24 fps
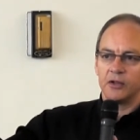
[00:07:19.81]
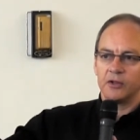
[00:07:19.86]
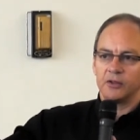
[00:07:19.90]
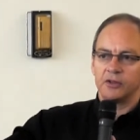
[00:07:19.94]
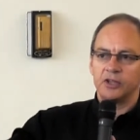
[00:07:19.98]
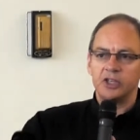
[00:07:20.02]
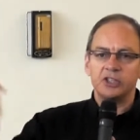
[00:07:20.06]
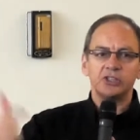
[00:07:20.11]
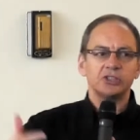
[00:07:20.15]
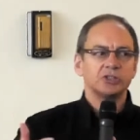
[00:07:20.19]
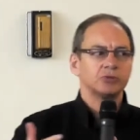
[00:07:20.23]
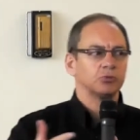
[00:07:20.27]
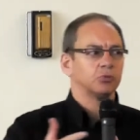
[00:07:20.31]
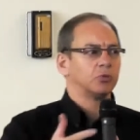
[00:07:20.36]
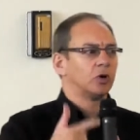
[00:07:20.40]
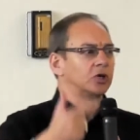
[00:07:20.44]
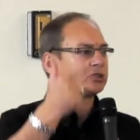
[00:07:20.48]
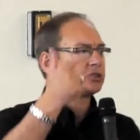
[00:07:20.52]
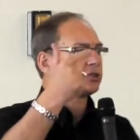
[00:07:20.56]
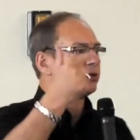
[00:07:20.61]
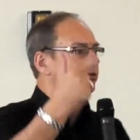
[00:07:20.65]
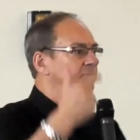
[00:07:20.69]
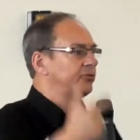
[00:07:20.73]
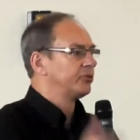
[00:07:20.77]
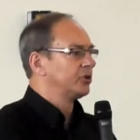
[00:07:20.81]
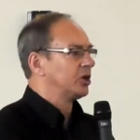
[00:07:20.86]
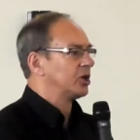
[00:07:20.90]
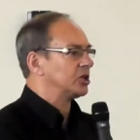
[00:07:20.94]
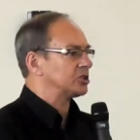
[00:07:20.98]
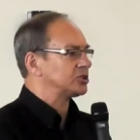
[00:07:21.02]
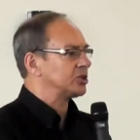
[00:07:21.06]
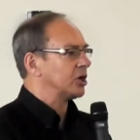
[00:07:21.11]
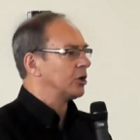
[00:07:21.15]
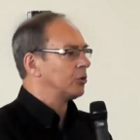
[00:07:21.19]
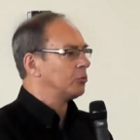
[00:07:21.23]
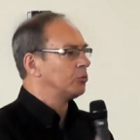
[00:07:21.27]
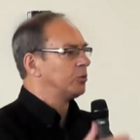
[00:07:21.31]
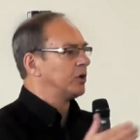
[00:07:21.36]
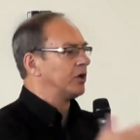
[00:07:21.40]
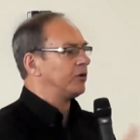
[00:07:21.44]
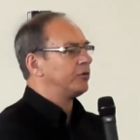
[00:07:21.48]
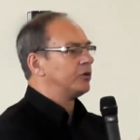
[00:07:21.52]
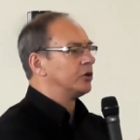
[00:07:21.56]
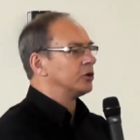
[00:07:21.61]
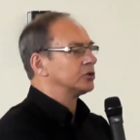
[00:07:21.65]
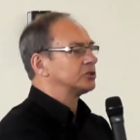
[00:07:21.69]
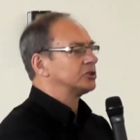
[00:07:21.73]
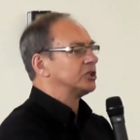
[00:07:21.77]
This was the first.
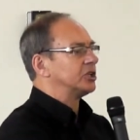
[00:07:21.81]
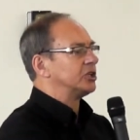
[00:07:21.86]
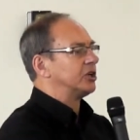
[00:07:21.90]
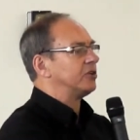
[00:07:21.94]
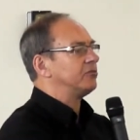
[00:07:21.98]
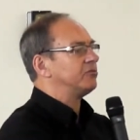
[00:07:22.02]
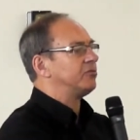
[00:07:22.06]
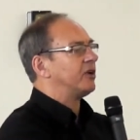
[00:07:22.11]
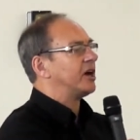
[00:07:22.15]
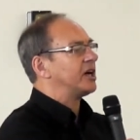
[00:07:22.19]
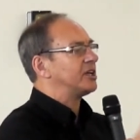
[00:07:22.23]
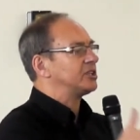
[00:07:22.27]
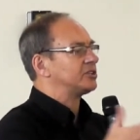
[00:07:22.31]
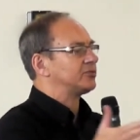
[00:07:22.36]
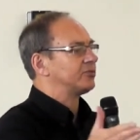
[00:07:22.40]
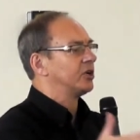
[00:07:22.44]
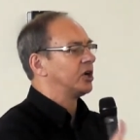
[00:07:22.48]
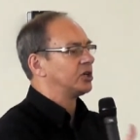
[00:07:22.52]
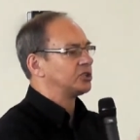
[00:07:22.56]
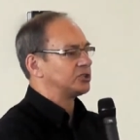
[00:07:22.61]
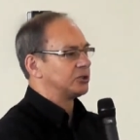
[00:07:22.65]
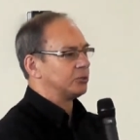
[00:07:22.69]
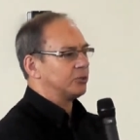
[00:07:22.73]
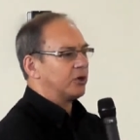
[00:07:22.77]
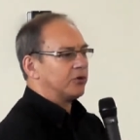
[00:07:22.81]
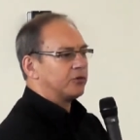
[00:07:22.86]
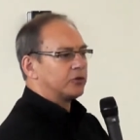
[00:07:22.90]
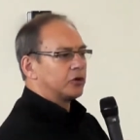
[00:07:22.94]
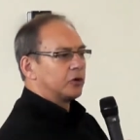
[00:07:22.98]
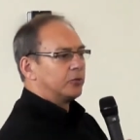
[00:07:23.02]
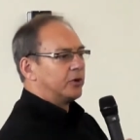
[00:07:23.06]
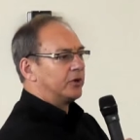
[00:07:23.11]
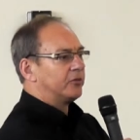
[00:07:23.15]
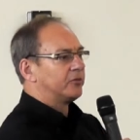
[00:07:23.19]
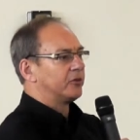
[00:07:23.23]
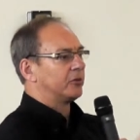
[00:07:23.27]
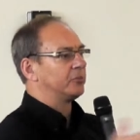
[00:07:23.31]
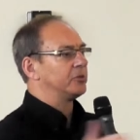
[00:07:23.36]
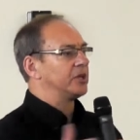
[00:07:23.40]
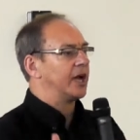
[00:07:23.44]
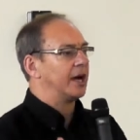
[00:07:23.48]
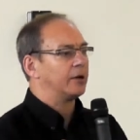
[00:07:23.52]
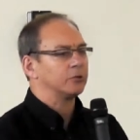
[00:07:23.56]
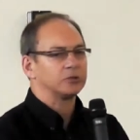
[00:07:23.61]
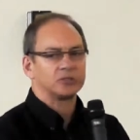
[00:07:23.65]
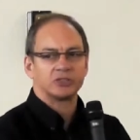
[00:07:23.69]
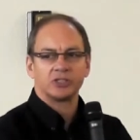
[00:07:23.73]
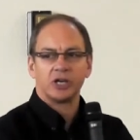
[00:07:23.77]
We've looked at it vice versa. We've come in from the
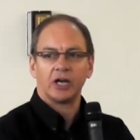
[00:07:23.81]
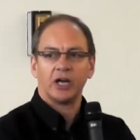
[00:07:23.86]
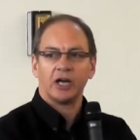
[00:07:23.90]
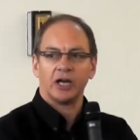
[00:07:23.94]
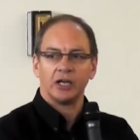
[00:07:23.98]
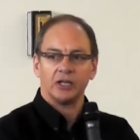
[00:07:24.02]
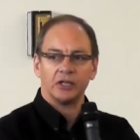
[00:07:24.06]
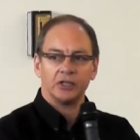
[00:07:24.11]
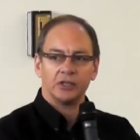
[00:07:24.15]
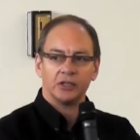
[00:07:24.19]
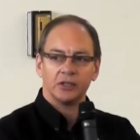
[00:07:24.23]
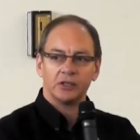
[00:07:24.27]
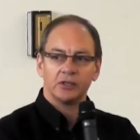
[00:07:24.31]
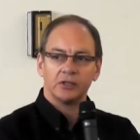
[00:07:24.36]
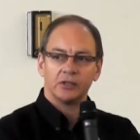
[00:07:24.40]
outside.